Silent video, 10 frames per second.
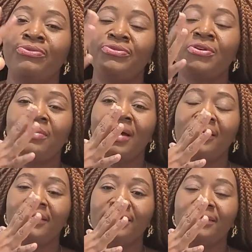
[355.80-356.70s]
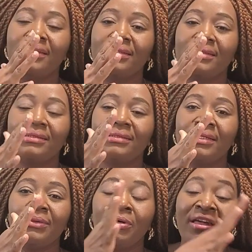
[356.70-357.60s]

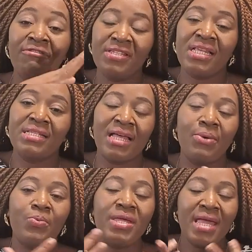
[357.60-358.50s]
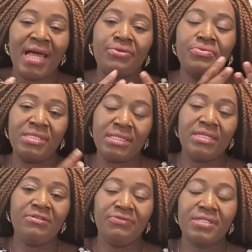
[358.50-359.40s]
the other visas that we had
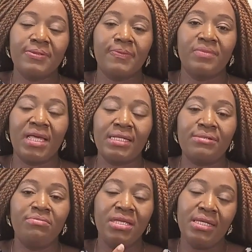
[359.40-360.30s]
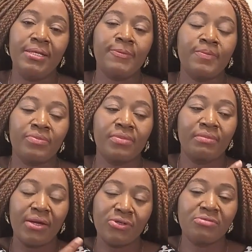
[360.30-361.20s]
received, that's me,
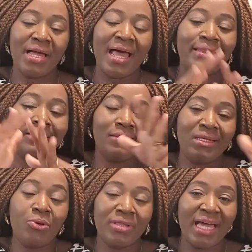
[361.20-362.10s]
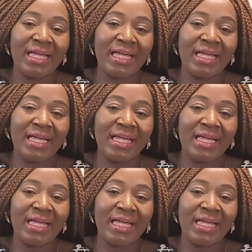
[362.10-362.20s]
my husband, and the other